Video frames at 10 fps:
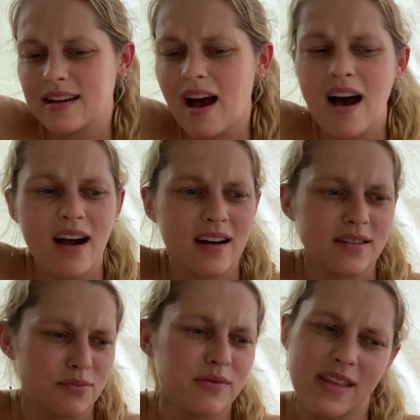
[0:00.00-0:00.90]

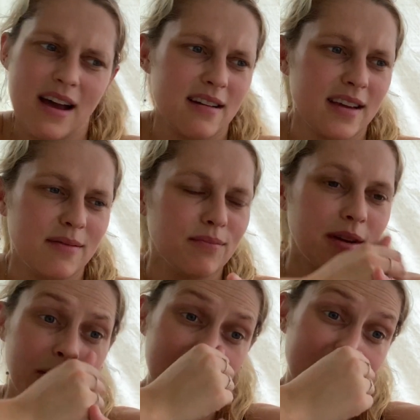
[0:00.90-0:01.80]
hard without him
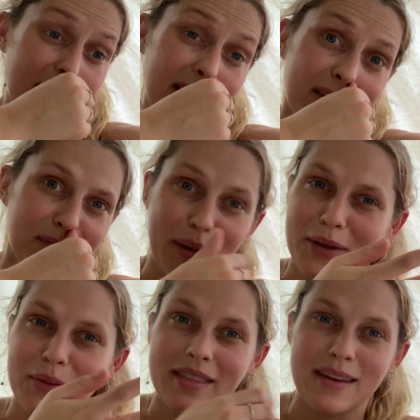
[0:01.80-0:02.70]
because I love
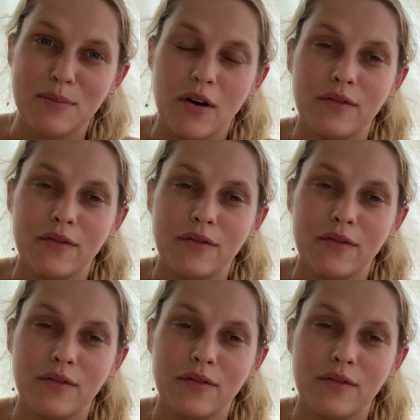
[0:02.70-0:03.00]
being with him,